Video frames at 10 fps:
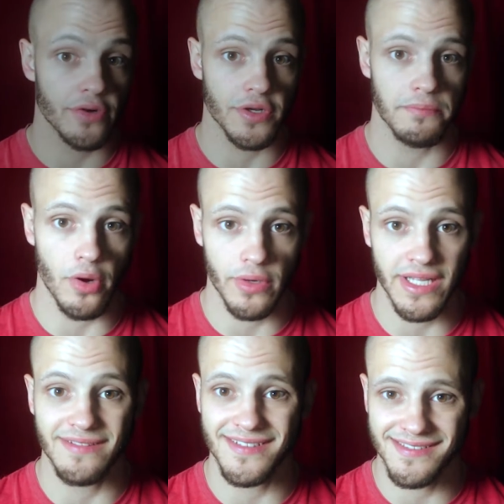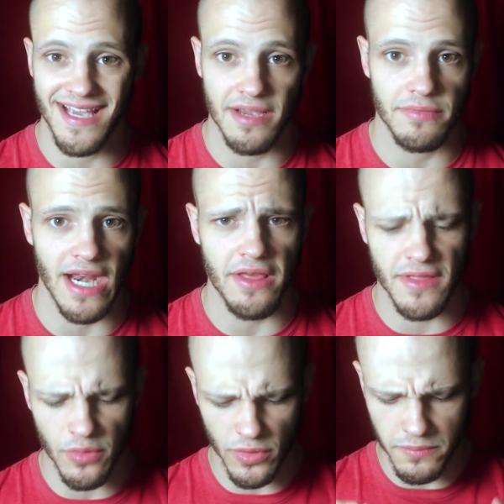component in this game that I
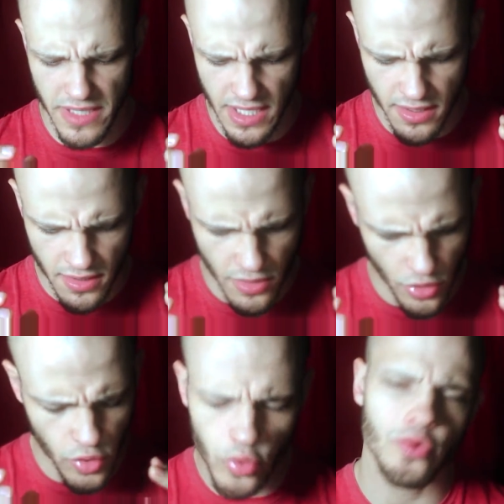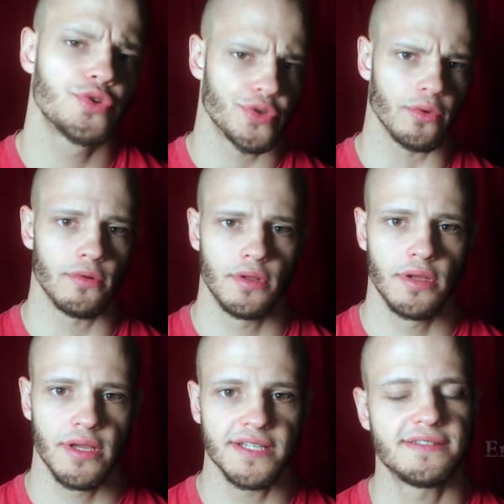think would be crucial
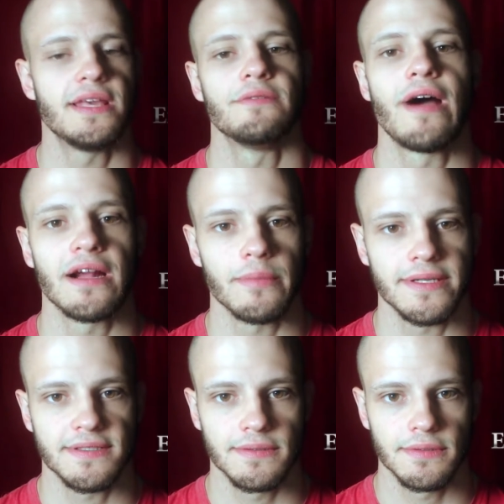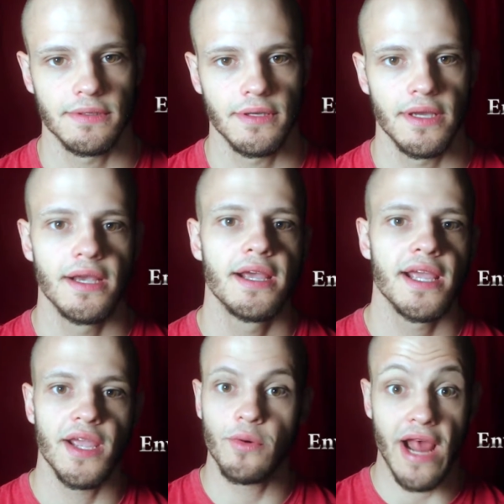is the environment.
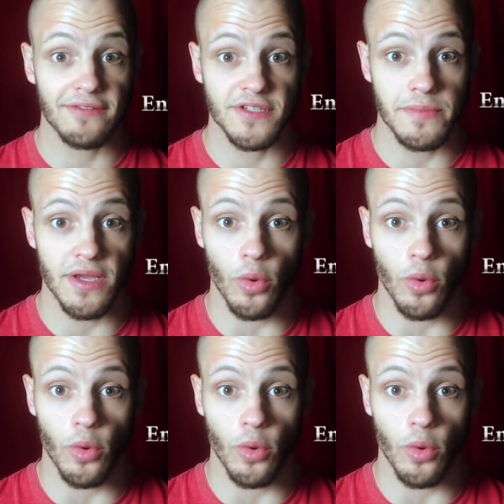It would have to be a